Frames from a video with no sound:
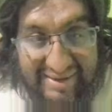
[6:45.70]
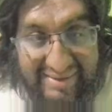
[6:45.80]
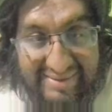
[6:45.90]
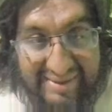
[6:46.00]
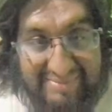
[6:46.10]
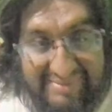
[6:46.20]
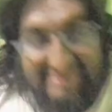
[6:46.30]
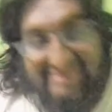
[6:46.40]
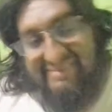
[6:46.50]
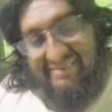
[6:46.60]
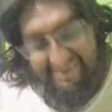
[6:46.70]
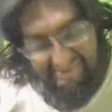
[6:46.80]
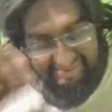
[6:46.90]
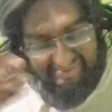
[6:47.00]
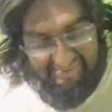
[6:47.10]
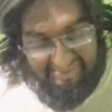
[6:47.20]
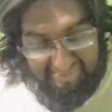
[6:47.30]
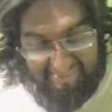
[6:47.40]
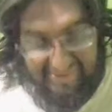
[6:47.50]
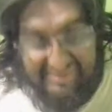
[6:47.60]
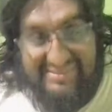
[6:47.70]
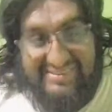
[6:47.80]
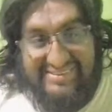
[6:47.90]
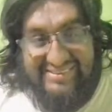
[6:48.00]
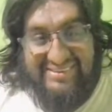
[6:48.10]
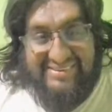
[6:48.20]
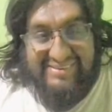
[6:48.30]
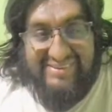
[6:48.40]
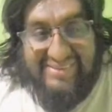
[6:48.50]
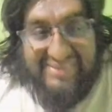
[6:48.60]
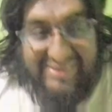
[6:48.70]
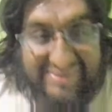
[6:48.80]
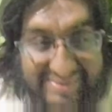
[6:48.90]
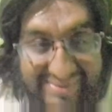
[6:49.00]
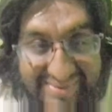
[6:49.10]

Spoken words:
I type these symbols? You know,